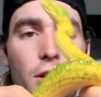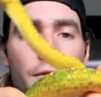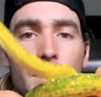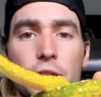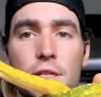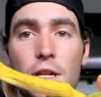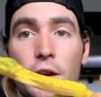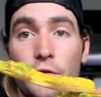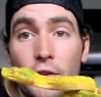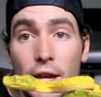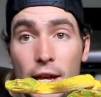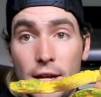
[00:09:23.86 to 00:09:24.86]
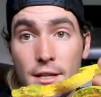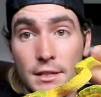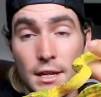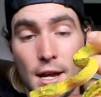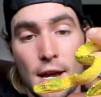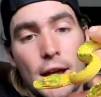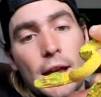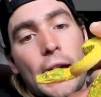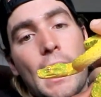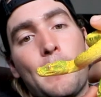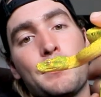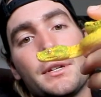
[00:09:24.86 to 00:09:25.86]
of this stuff is
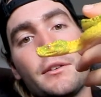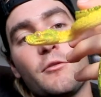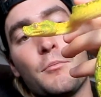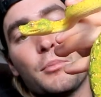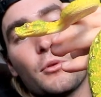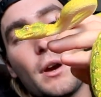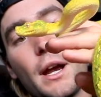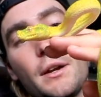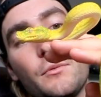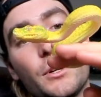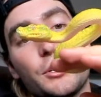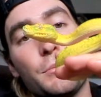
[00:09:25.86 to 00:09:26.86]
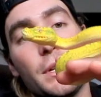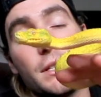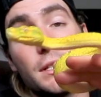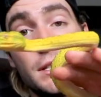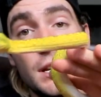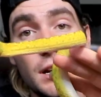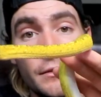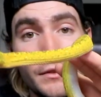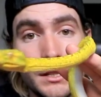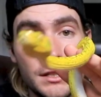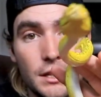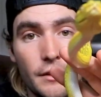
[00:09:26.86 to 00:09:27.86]
captive bred, which means none of
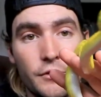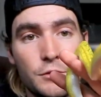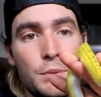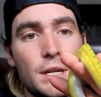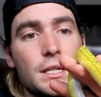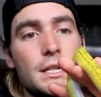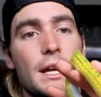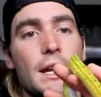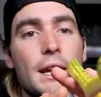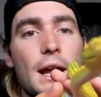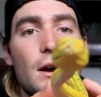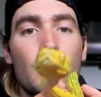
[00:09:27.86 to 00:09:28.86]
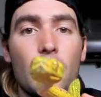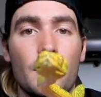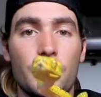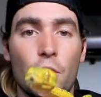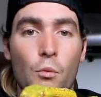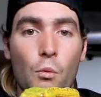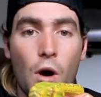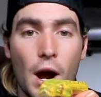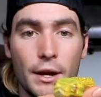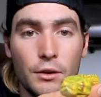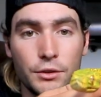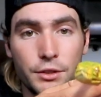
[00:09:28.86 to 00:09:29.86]
this stuff is being taken out of the
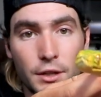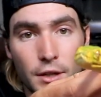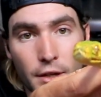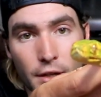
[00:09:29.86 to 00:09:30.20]
wild